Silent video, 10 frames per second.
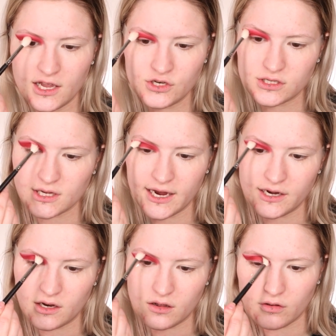and just
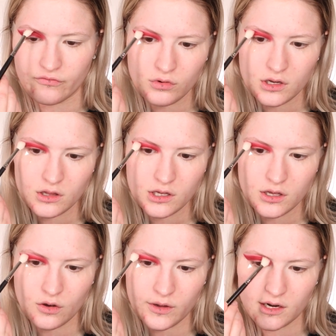kind of really
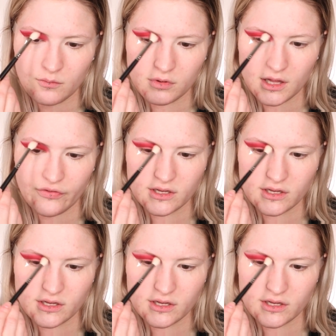go in and blend